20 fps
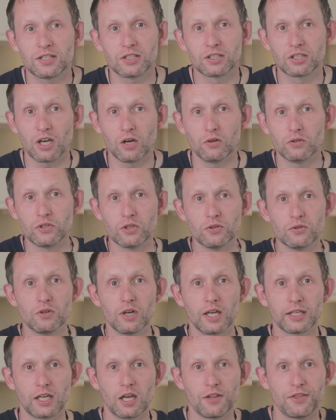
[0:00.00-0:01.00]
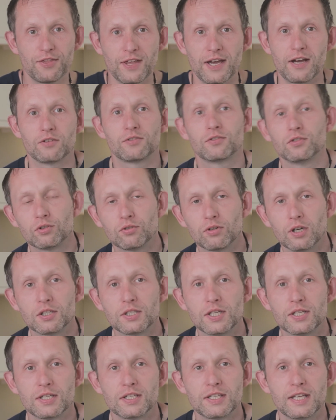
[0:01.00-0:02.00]
to go and do like 1,000
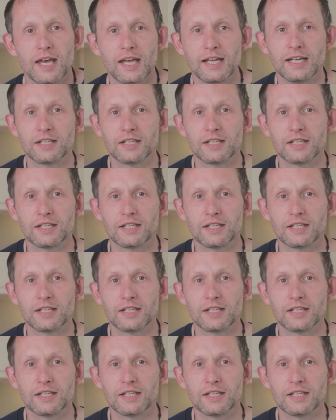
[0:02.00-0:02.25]
crunches a day.